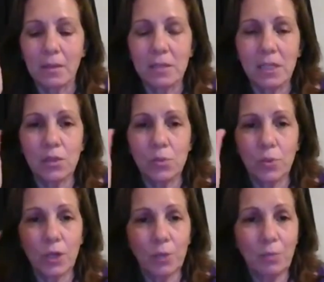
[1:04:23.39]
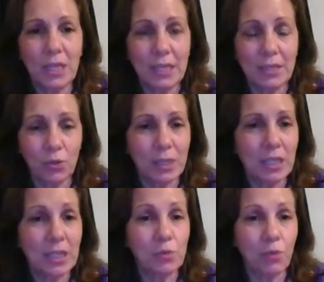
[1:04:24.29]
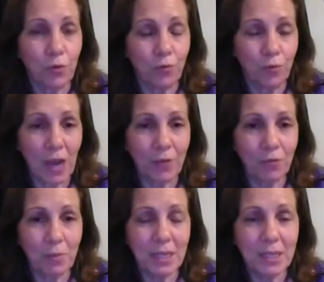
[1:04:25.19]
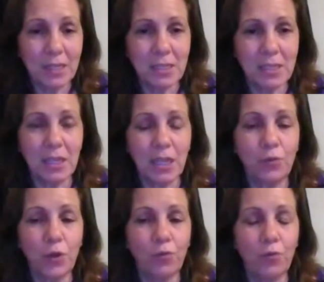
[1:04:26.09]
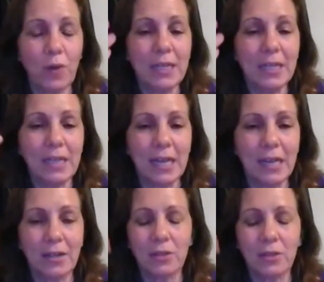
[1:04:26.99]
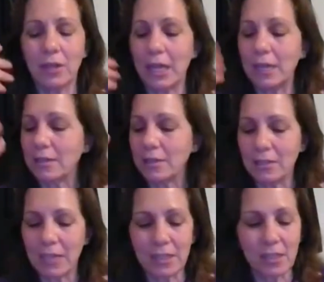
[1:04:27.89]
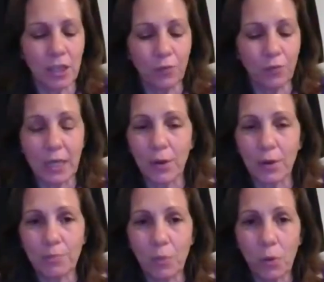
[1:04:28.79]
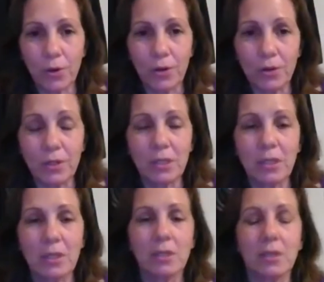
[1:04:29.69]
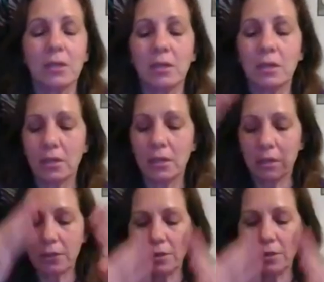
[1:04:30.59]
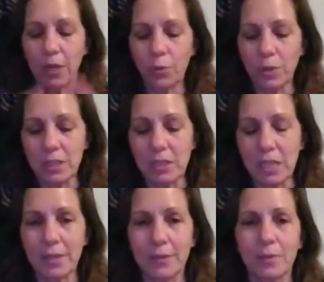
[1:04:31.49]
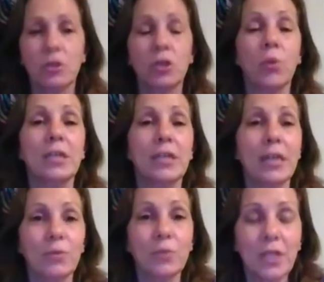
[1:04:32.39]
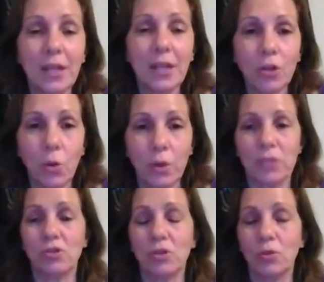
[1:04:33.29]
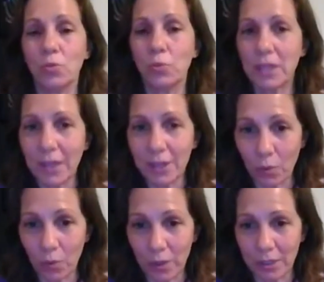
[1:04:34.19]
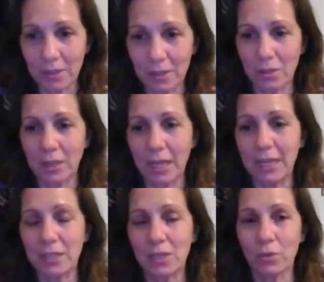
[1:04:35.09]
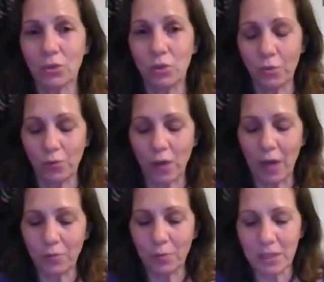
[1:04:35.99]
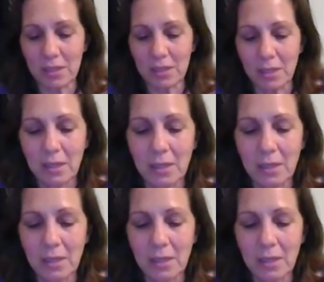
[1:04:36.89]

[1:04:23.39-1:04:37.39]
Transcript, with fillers: Since we're going to be doing this for five minutes, if you find that, okay, that's enough and now I'm bored, get reset, go in again with another question, with another one. Okay, so we'll do five minutes